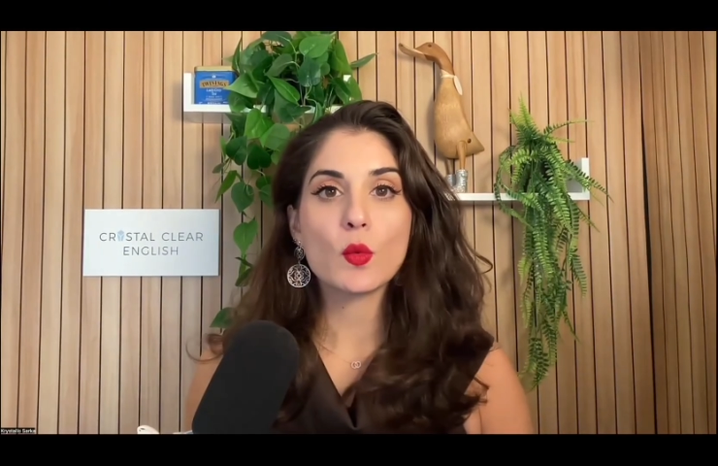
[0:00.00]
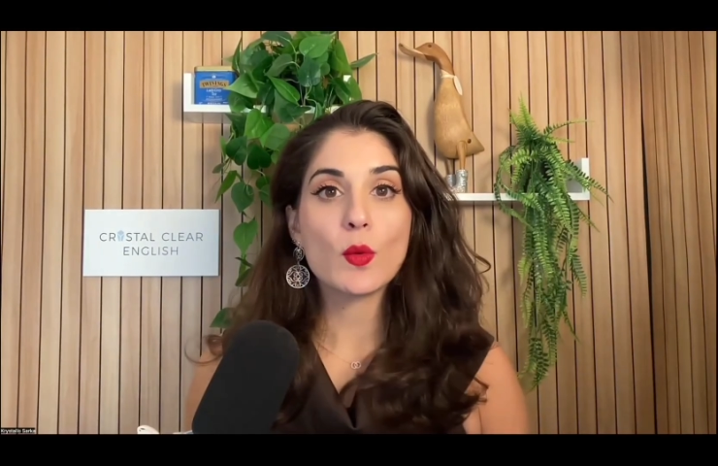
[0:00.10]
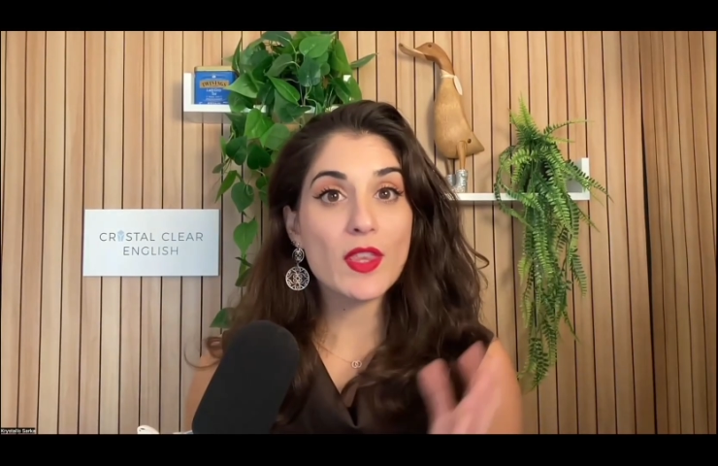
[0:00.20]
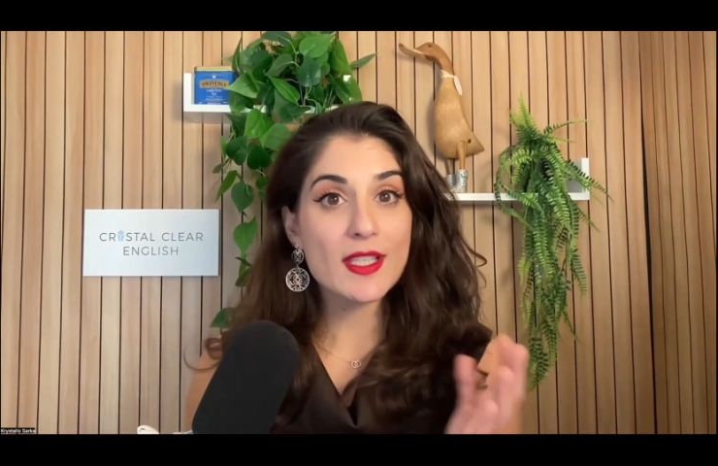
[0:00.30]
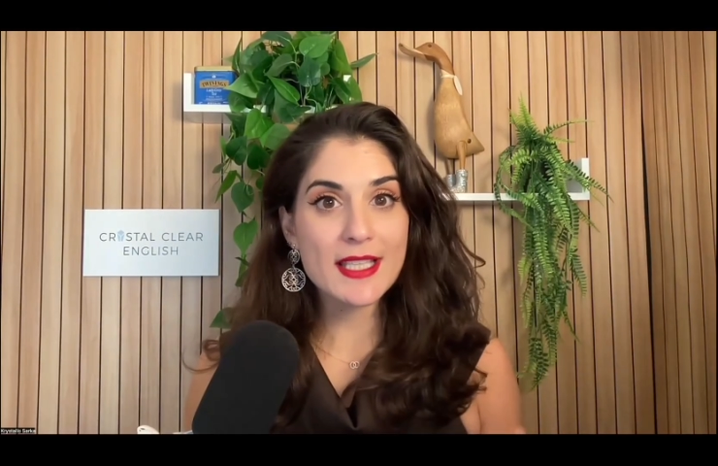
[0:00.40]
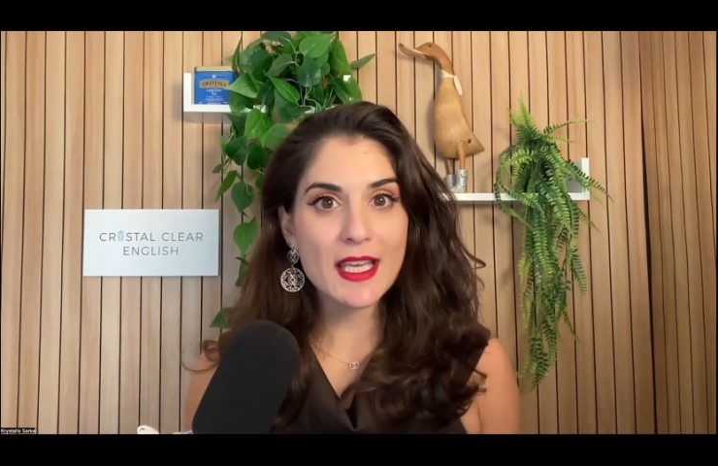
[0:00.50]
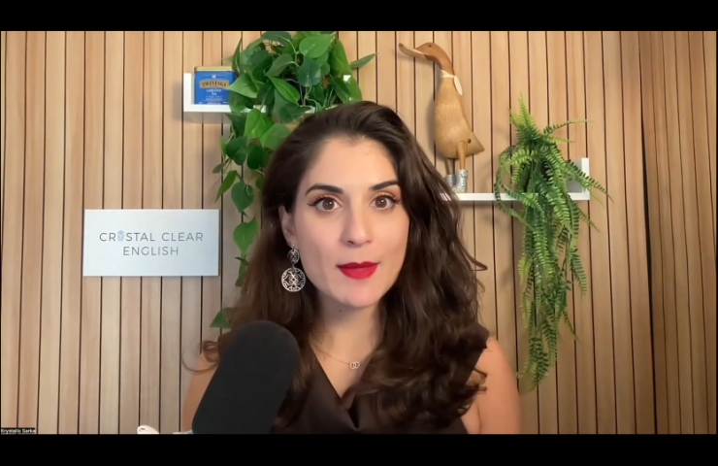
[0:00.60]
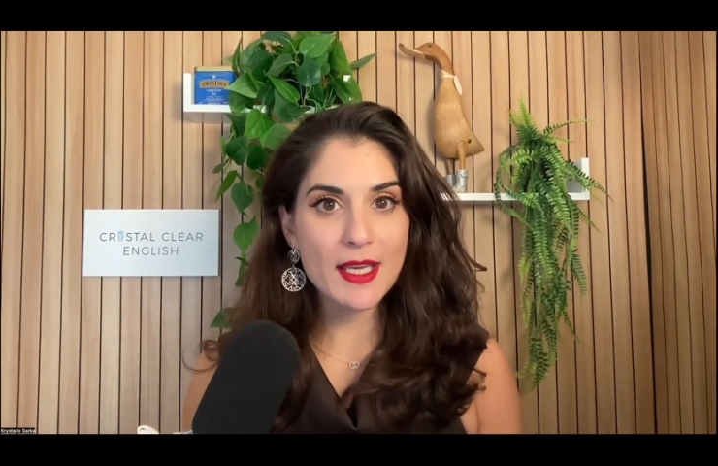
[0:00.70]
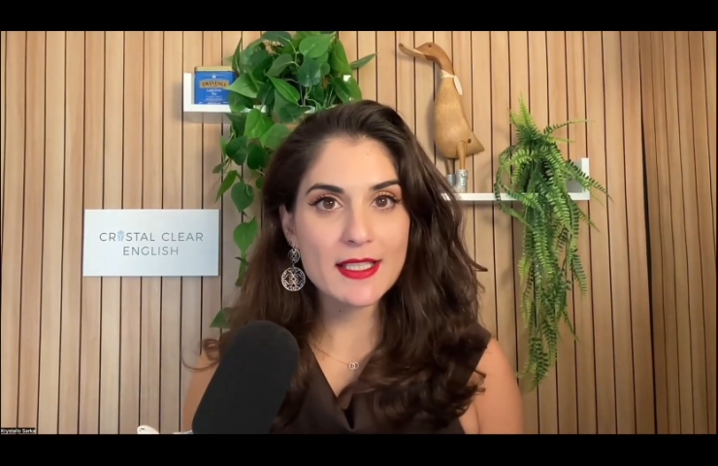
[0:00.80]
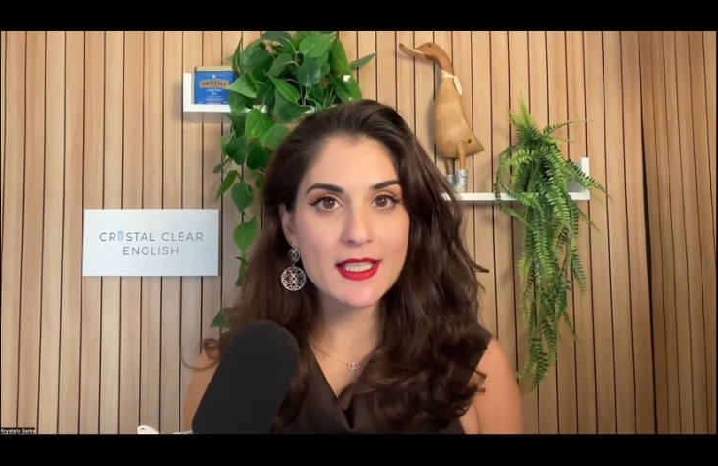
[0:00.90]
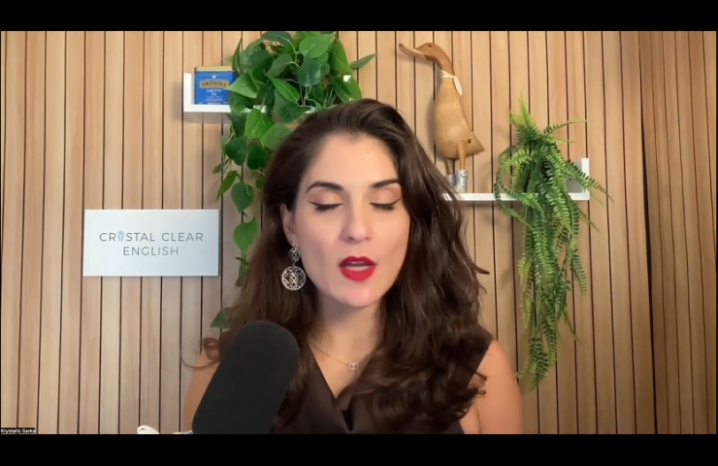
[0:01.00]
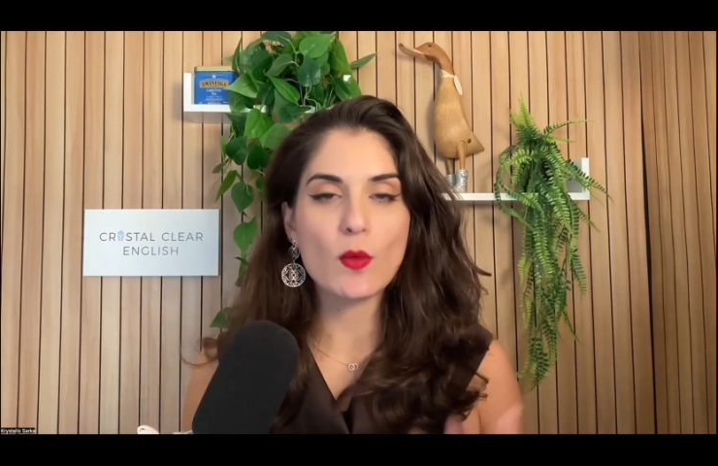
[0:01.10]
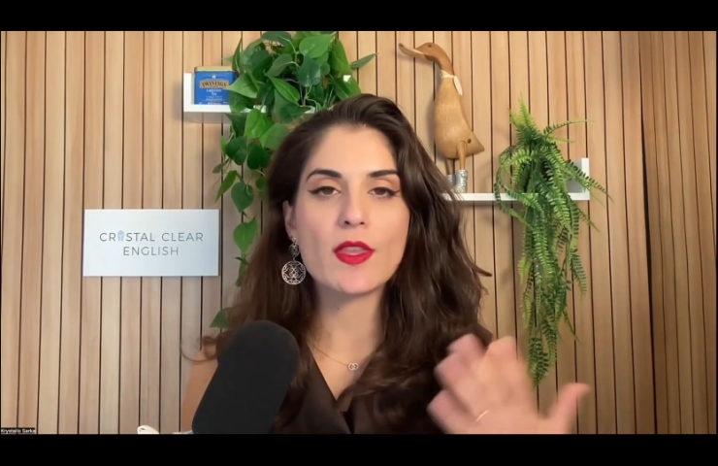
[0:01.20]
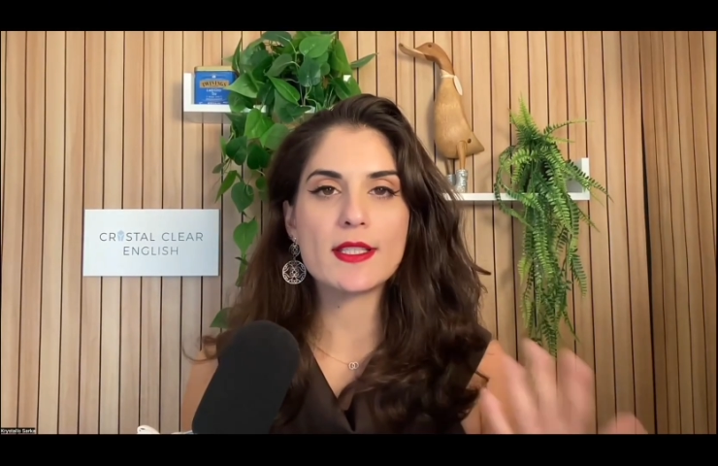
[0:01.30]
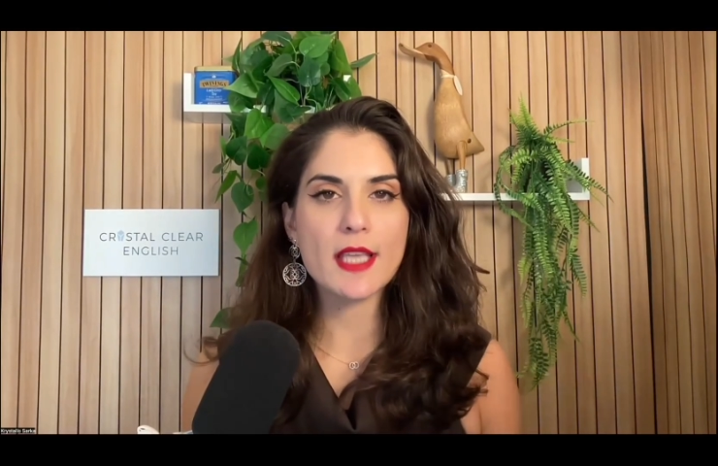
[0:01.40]
With the same idea,
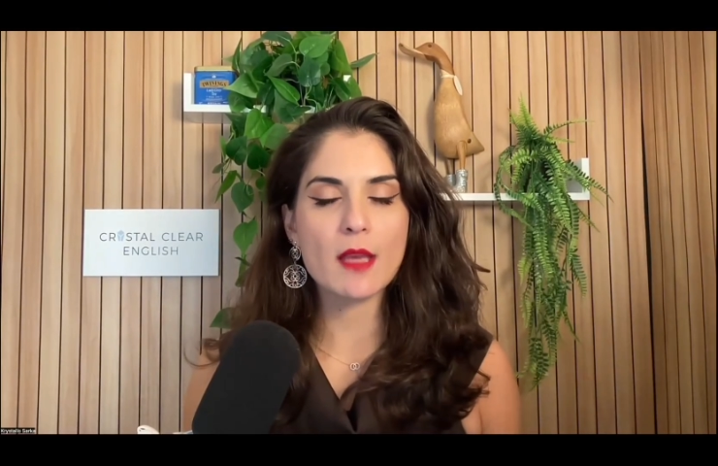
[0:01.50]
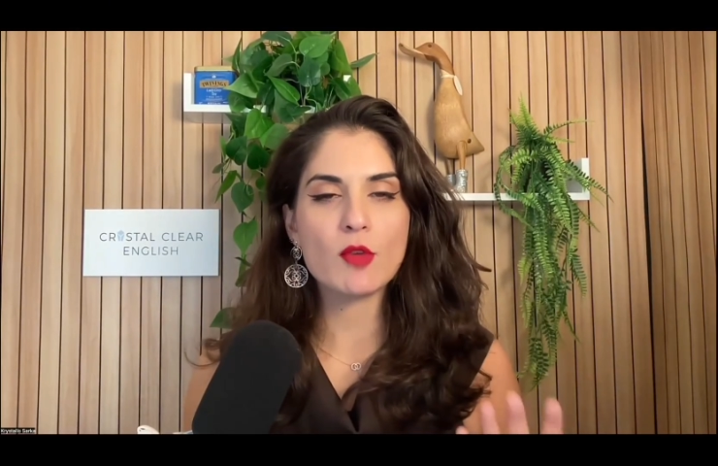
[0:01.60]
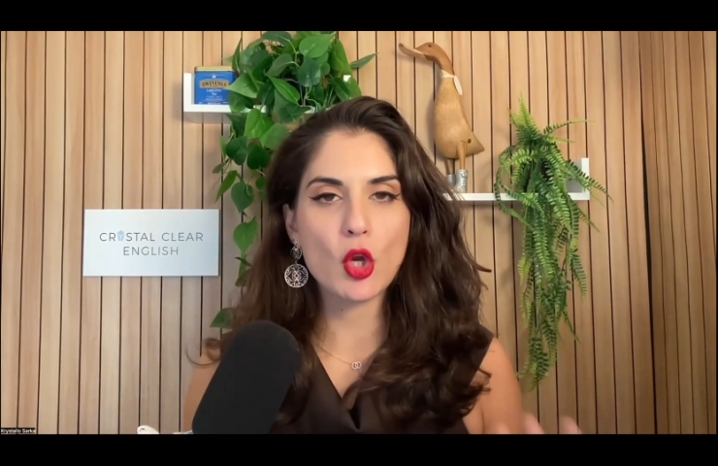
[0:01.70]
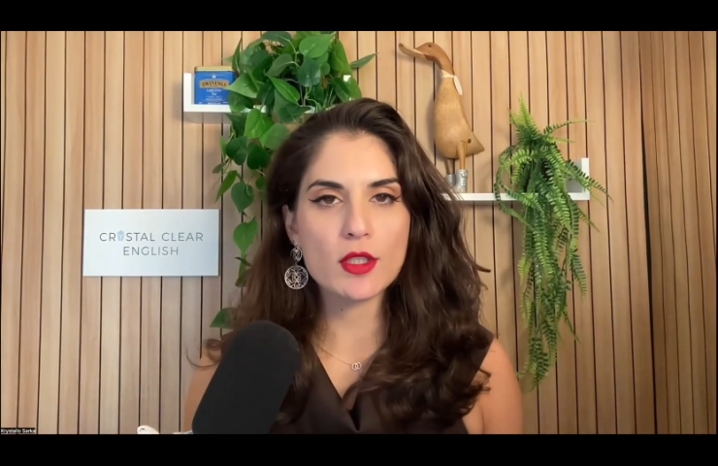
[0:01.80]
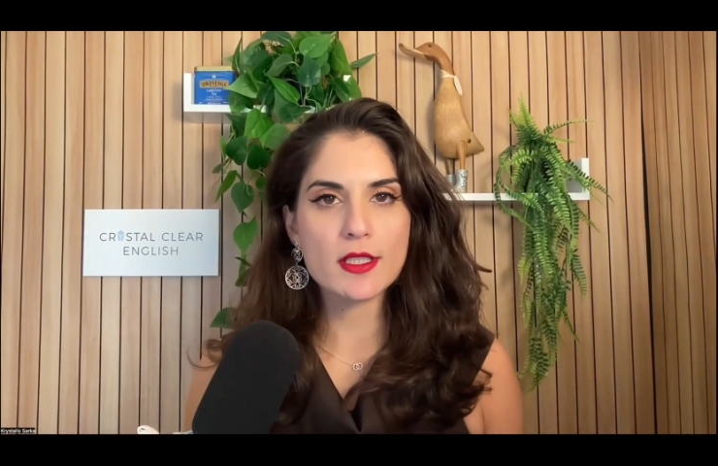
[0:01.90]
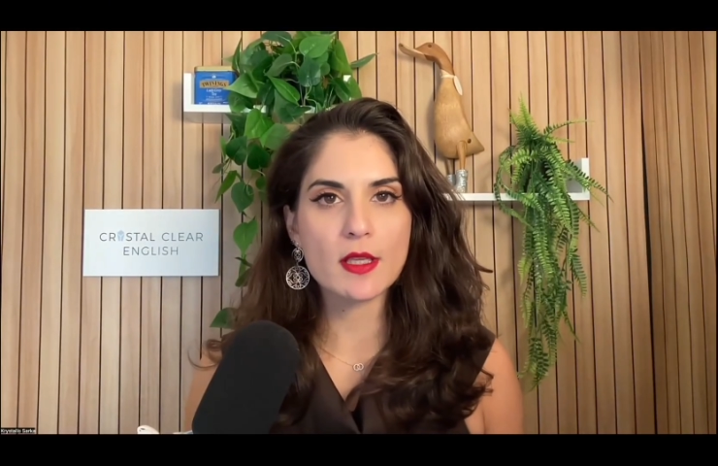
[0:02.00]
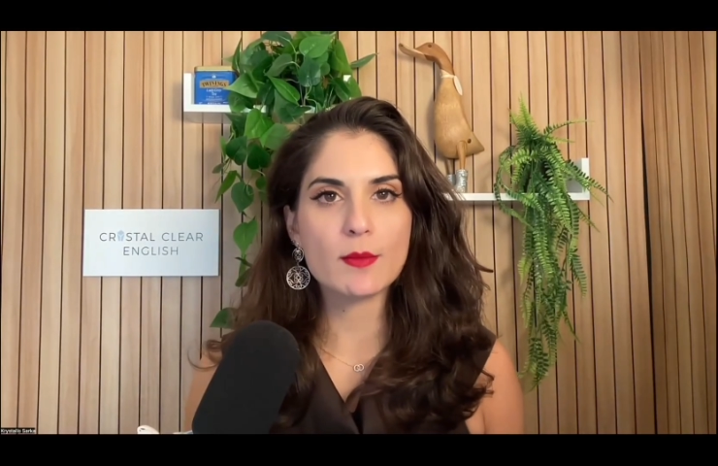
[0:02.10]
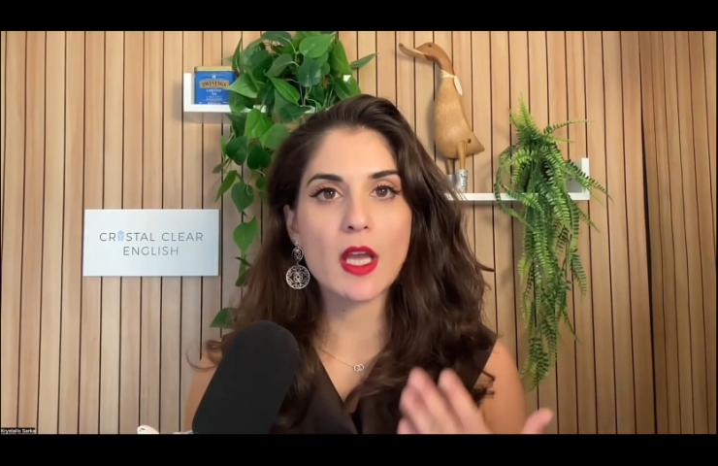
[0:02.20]
with the same concept,